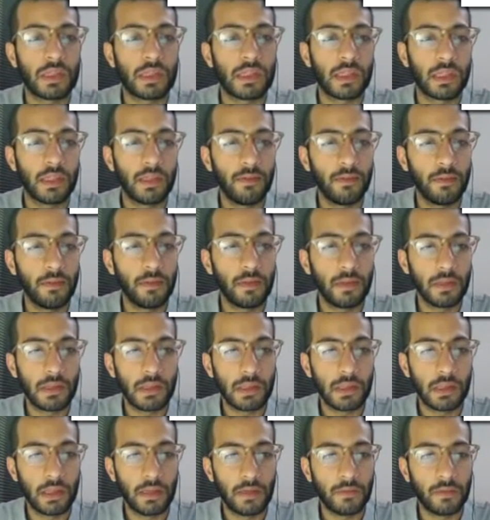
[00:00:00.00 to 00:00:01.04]

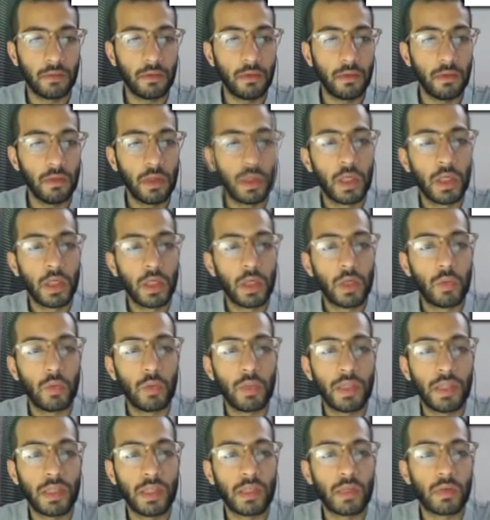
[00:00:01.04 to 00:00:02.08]
significance level
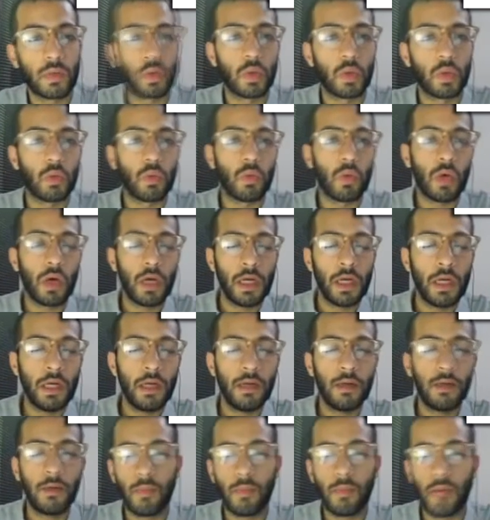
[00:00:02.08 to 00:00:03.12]
would equal
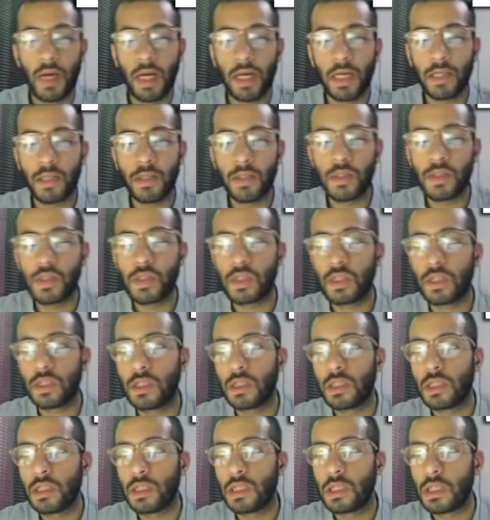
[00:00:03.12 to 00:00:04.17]
1 minus
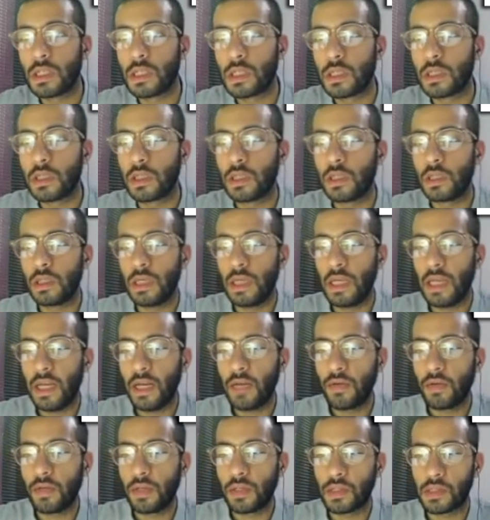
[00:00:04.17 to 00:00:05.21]
the
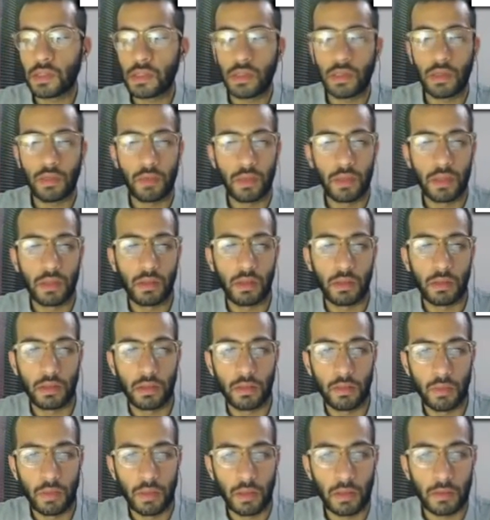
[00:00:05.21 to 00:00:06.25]
areas that we
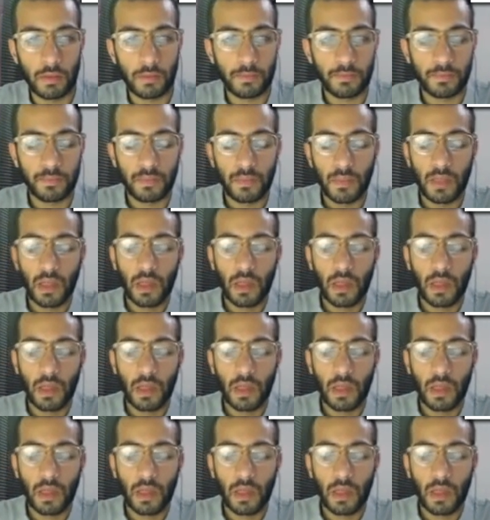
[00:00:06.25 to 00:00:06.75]
talked about.